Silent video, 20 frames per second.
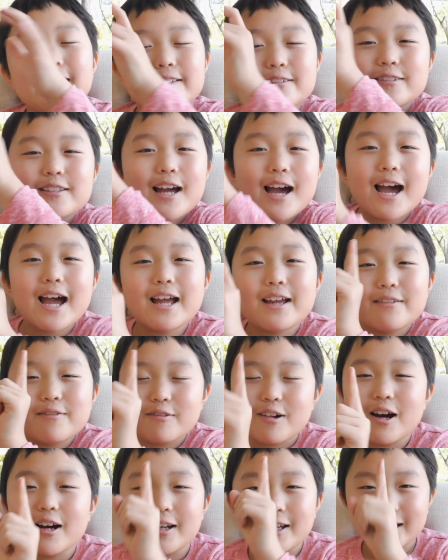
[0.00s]

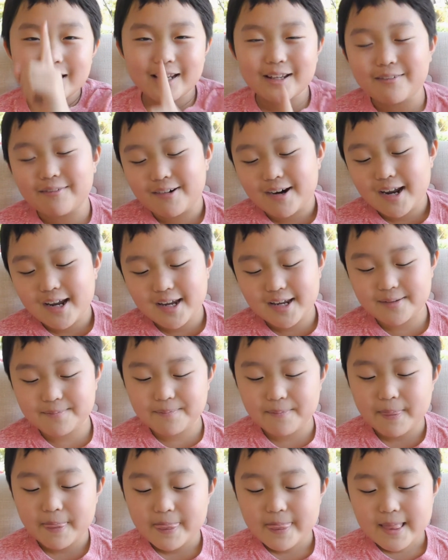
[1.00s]
skyrocketing, right?
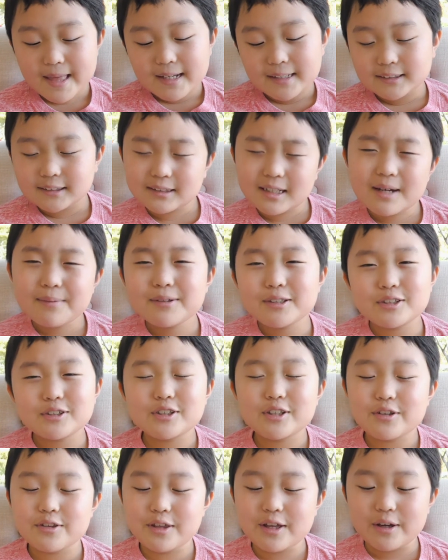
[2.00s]
So how much
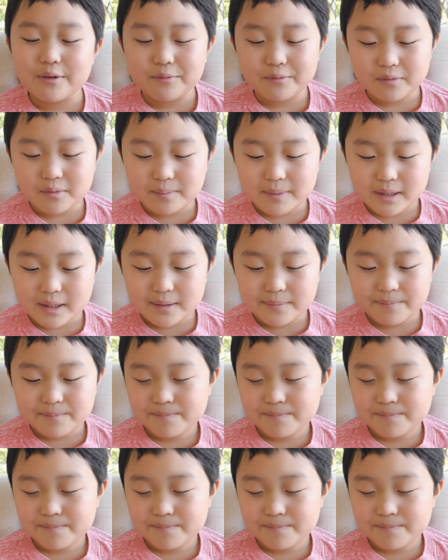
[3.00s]
do you think it will be?